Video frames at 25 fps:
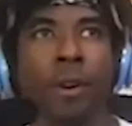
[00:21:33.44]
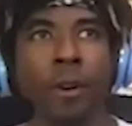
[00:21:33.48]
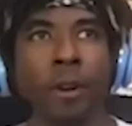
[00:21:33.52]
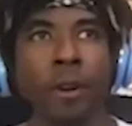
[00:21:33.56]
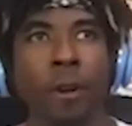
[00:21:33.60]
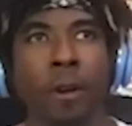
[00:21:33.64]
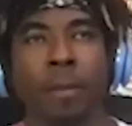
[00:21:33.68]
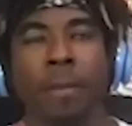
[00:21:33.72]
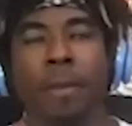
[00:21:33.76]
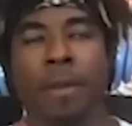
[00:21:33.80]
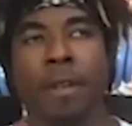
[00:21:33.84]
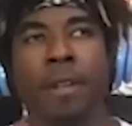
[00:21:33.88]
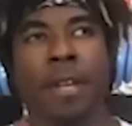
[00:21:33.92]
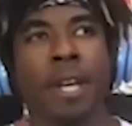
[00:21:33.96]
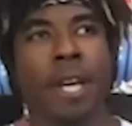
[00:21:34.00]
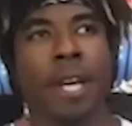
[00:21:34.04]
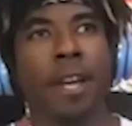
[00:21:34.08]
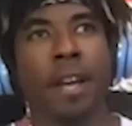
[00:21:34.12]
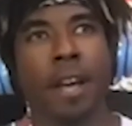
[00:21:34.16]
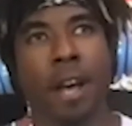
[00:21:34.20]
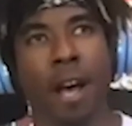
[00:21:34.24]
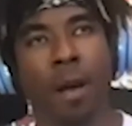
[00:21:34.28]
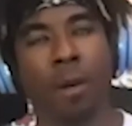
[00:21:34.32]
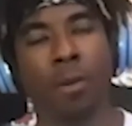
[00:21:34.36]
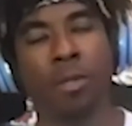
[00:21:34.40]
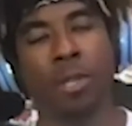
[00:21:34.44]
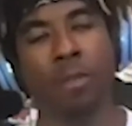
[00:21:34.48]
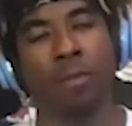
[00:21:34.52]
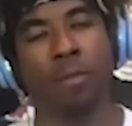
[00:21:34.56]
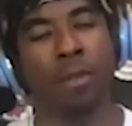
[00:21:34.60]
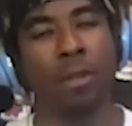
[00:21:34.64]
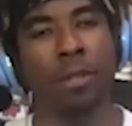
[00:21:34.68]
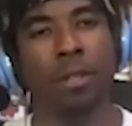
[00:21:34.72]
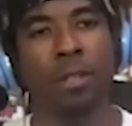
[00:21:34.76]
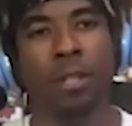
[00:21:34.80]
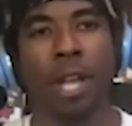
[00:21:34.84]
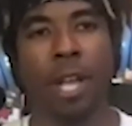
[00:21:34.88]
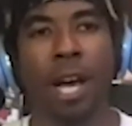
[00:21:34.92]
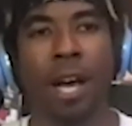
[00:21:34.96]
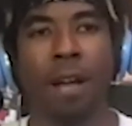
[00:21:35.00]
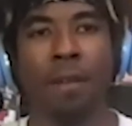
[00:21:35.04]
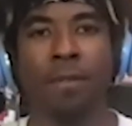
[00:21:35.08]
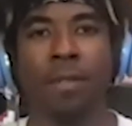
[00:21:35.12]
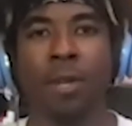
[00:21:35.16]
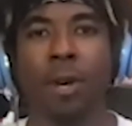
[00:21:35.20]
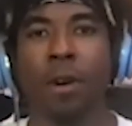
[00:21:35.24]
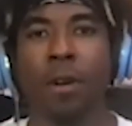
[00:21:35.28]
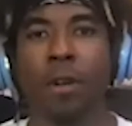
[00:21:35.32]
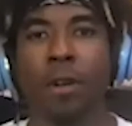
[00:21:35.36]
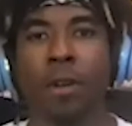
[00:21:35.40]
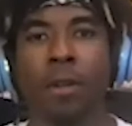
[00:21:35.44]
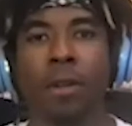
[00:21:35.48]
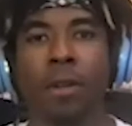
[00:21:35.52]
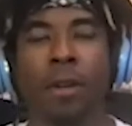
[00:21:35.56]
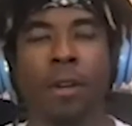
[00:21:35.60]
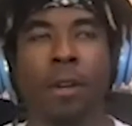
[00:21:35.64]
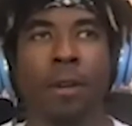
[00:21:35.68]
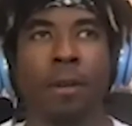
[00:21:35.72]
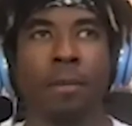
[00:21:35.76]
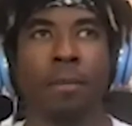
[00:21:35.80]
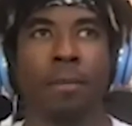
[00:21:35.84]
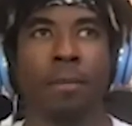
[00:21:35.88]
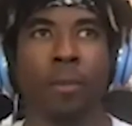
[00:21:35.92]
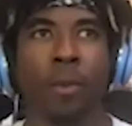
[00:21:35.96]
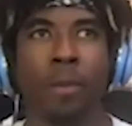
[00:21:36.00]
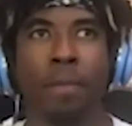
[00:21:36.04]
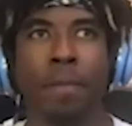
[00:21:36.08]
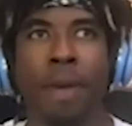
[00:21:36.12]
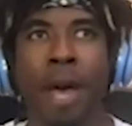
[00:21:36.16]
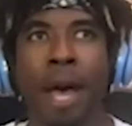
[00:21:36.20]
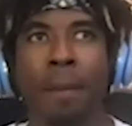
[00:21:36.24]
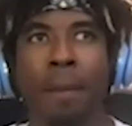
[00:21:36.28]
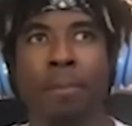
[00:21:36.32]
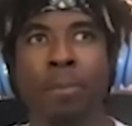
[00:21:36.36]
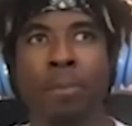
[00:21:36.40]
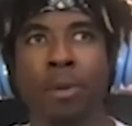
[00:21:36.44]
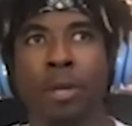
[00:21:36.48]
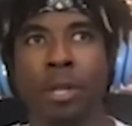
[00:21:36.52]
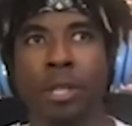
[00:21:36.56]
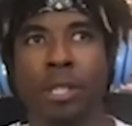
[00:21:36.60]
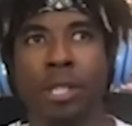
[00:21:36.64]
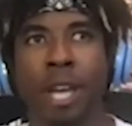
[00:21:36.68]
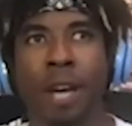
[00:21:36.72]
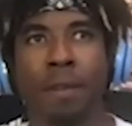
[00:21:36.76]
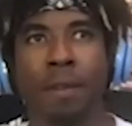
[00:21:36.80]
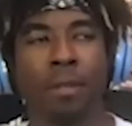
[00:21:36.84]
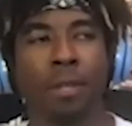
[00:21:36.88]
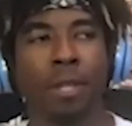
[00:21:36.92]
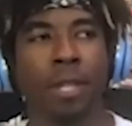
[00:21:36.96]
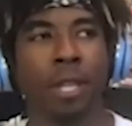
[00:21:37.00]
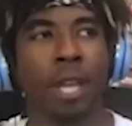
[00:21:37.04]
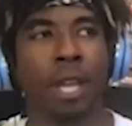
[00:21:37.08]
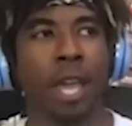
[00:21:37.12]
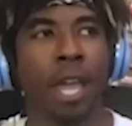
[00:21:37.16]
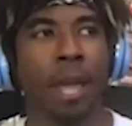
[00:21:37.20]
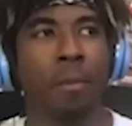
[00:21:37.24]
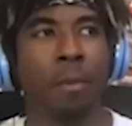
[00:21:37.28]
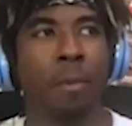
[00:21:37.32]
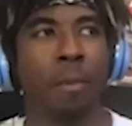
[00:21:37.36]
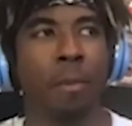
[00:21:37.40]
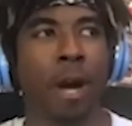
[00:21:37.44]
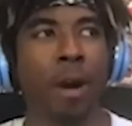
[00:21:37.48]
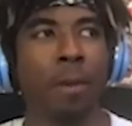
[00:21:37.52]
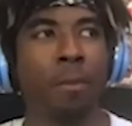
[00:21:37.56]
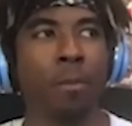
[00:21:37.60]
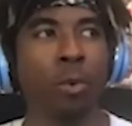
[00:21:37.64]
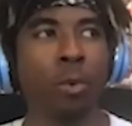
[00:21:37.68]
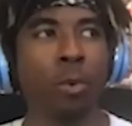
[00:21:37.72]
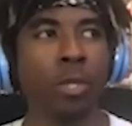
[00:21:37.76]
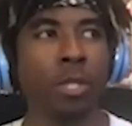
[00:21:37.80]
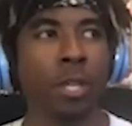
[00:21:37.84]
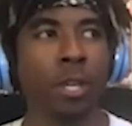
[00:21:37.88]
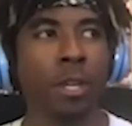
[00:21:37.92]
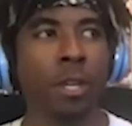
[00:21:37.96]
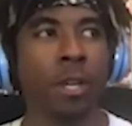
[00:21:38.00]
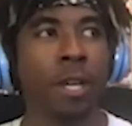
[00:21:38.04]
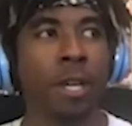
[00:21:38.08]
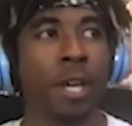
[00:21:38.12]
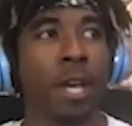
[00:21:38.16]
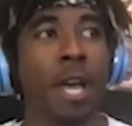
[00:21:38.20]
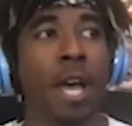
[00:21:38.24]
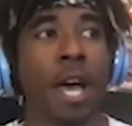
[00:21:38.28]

on him, and I was even live talking with Matt Brooks after the game about Musa.